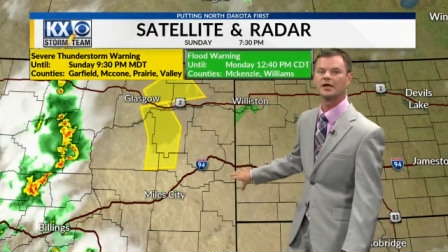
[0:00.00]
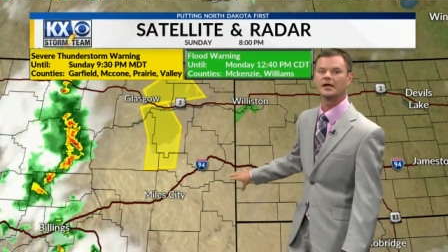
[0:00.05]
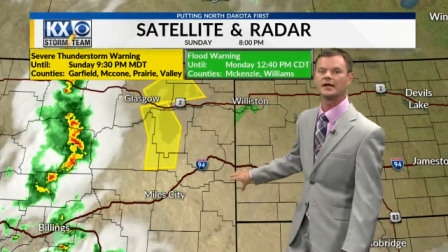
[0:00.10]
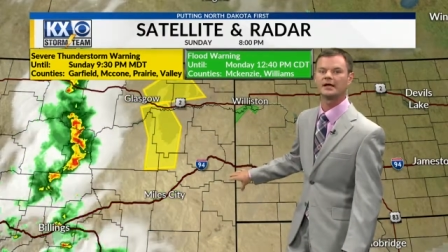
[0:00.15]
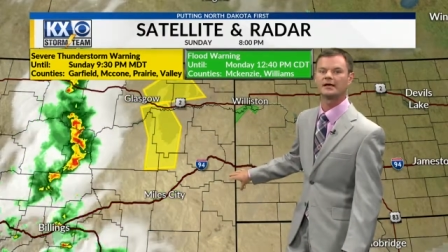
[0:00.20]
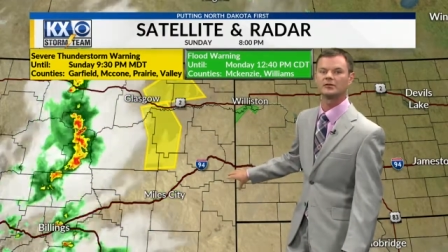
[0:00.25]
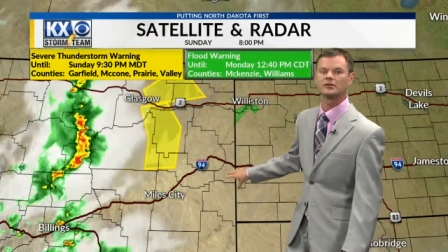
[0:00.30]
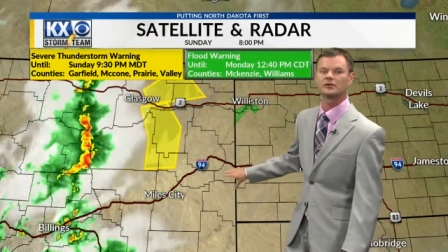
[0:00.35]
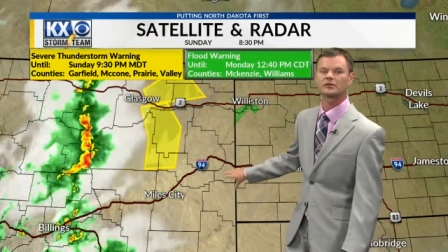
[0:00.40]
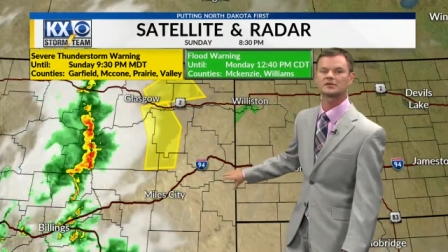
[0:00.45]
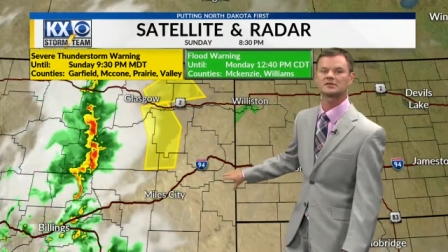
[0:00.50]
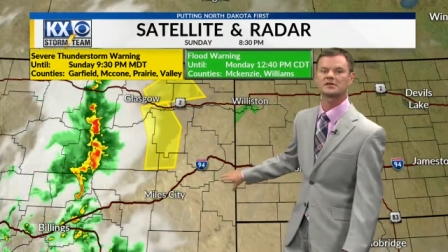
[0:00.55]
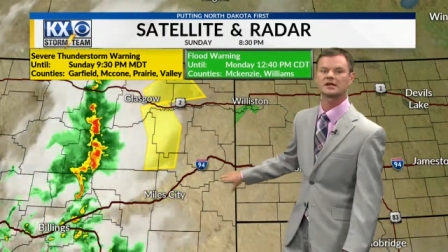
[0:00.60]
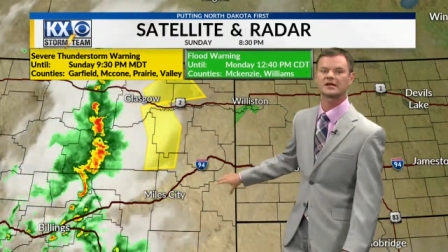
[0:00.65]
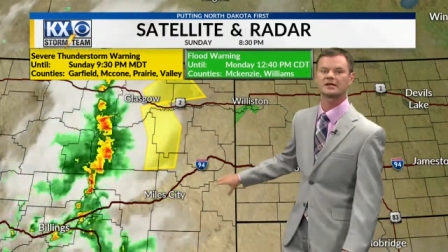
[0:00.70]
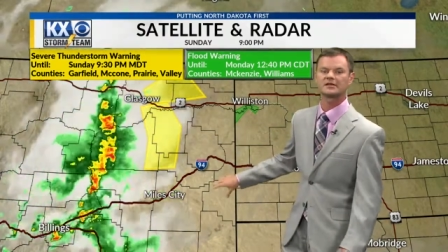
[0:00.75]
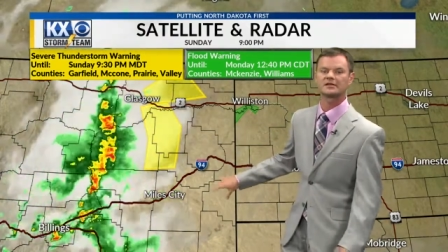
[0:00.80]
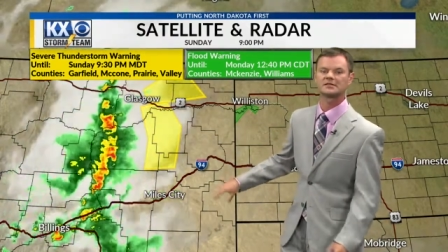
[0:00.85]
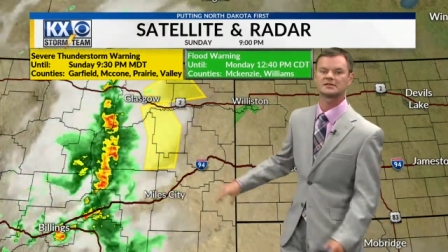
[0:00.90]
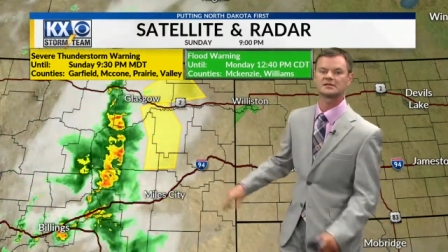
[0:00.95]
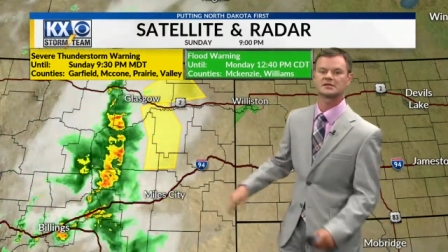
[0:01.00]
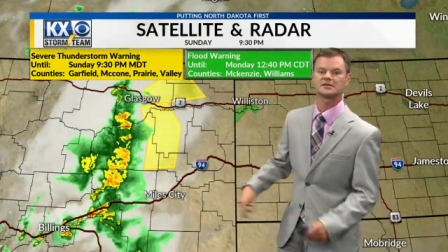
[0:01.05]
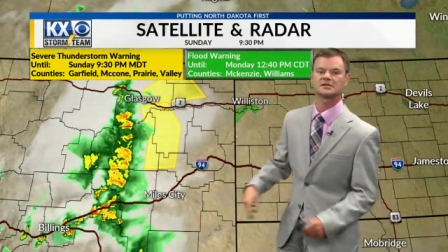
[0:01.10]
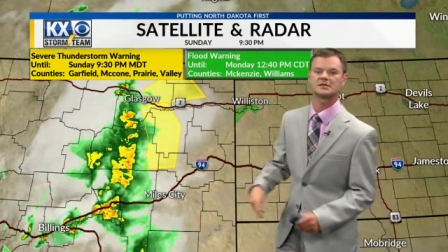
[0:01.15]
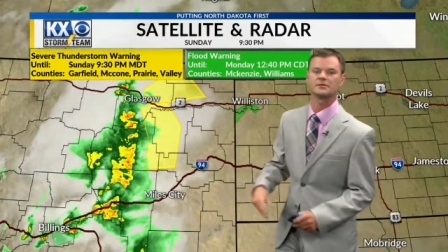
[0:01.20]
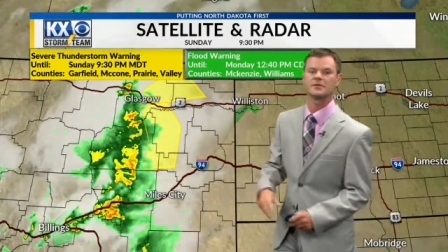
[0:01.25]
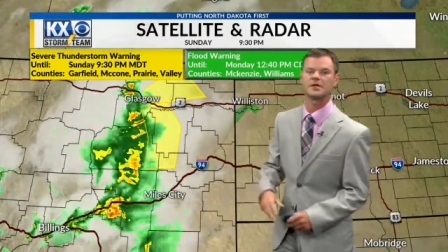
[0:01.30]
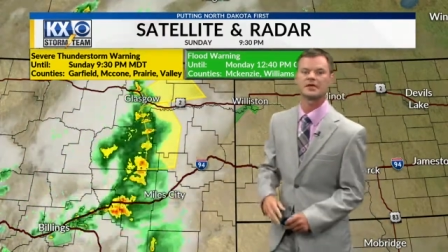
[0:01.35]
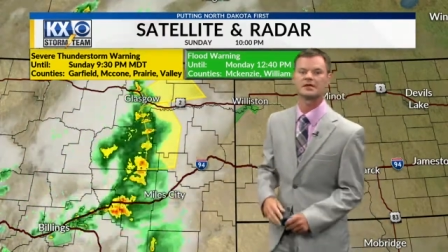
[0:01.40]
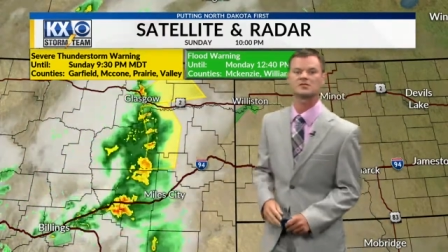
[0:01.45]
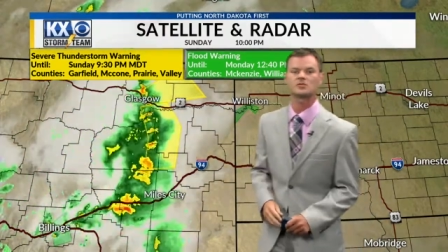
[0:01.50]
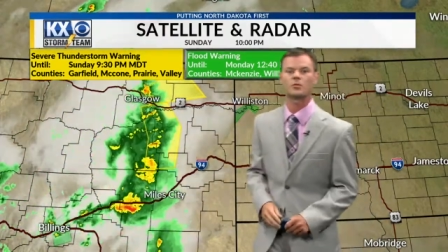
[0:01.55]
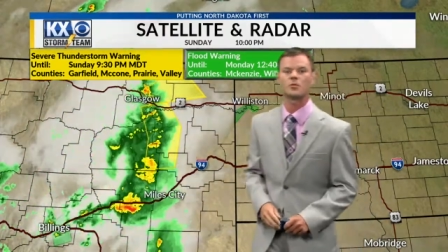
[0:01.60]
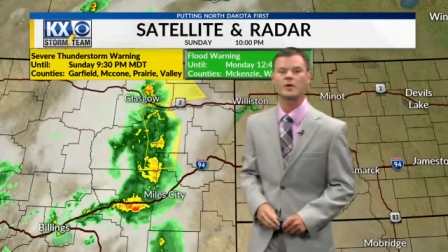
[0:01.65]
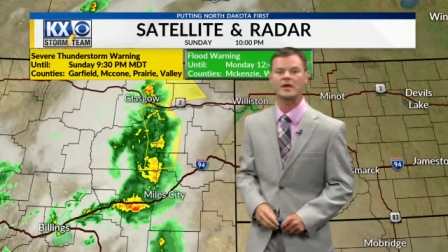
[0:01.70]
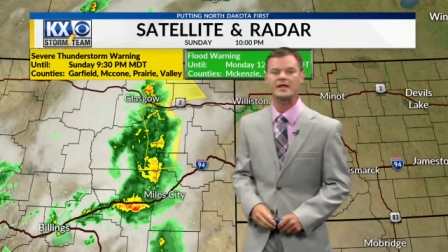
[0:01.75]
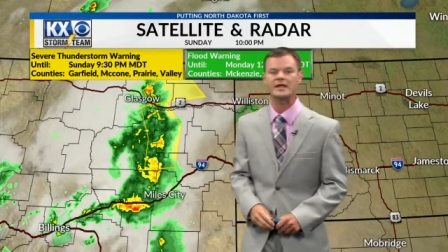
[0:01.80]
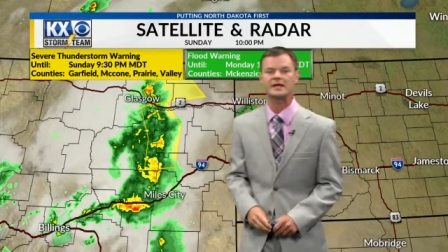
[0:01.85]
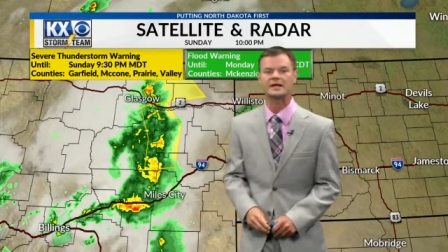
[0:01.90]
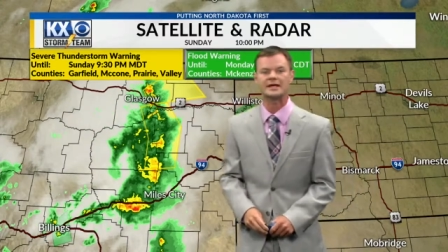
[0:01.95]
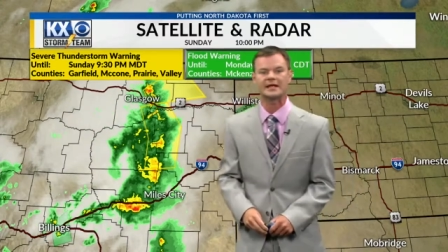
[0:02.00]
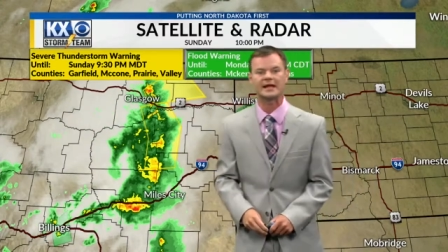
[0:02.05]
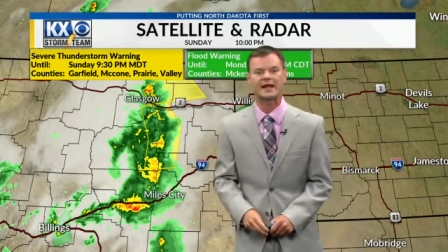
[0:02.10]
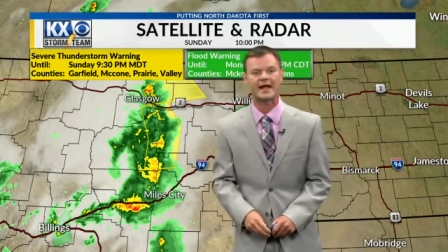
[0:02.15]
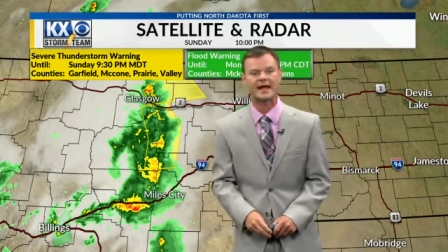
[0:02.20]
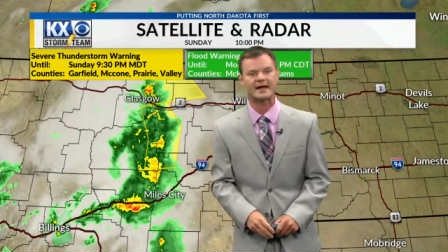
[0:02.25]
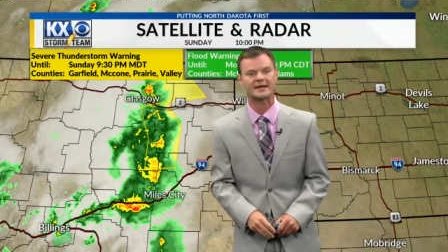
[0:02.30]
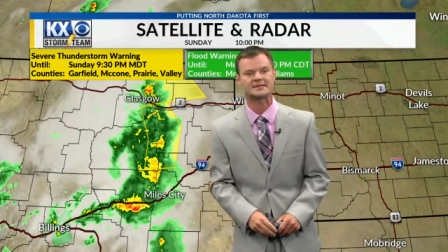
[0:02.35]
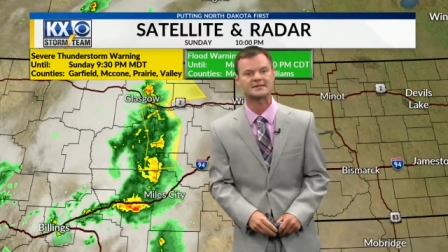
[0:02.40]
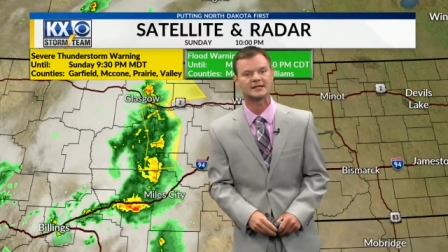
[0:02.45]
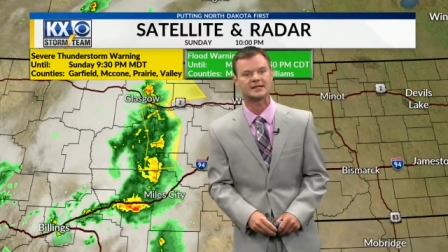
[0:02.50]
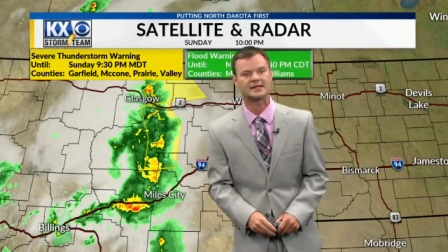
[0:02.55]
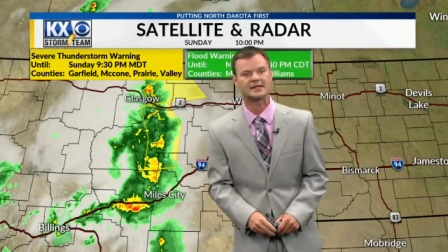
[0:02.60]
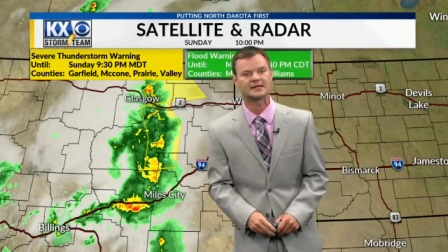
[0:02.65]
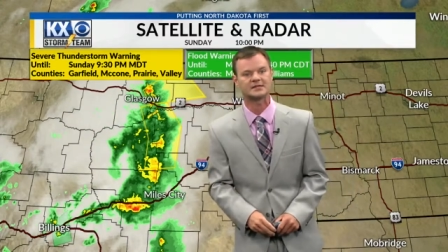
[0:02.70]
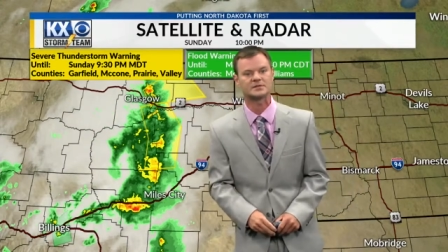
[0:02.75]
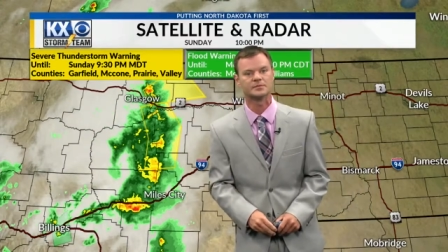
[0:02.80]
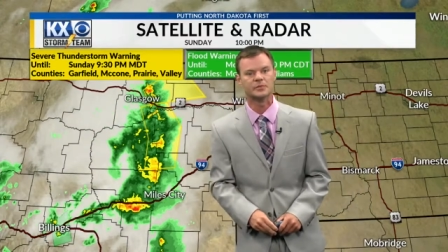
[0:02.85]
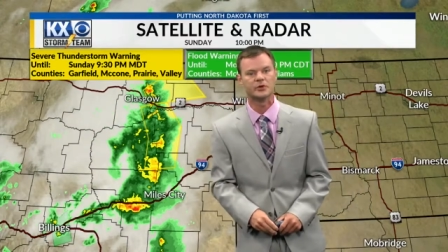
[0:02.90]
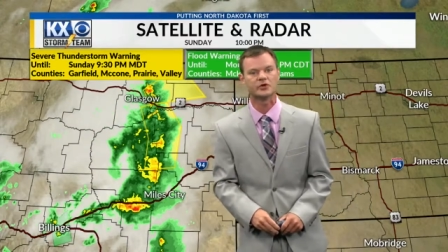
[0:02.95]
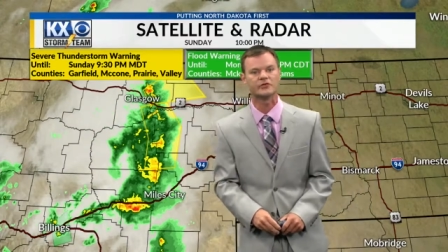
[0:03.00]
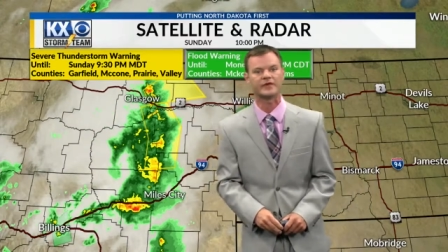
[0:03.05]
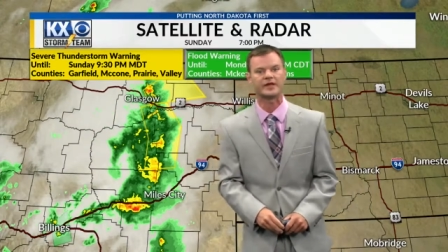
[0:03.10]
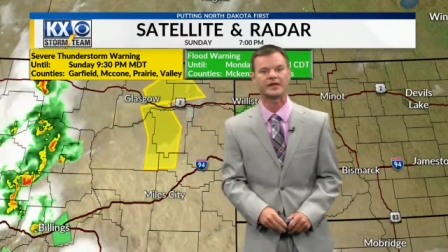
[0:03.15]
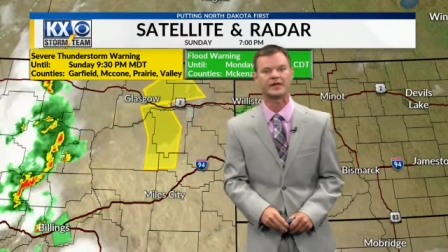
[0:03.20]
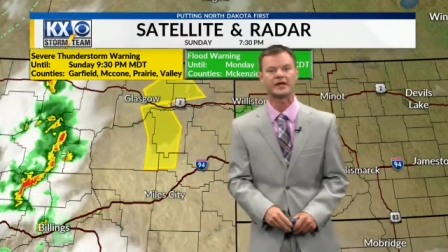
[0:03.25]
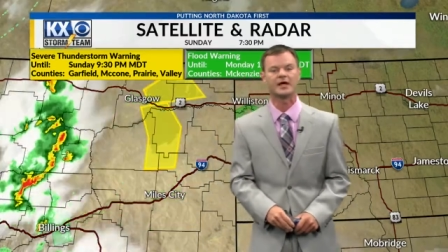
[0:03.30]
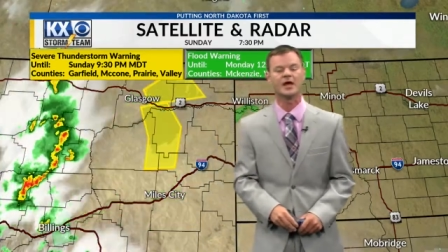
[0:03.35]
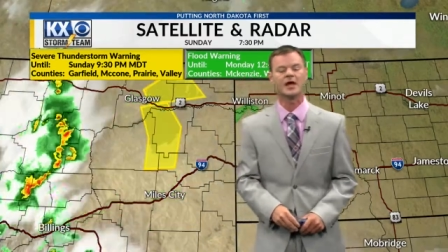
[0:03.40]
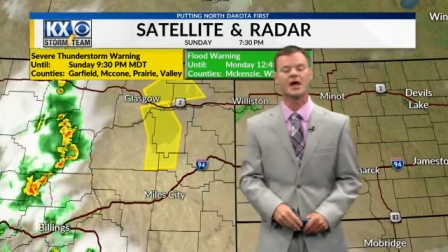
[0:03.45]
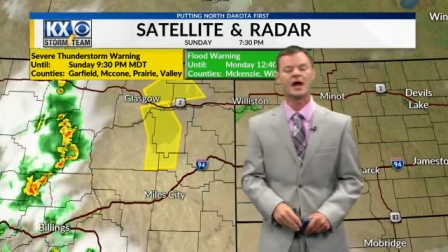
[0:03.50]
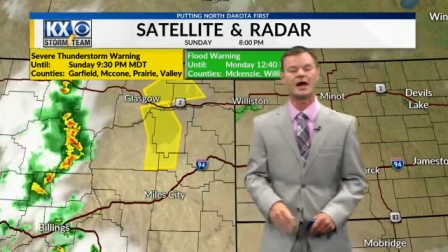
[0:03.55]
It looks like this system is weakening as it is moving.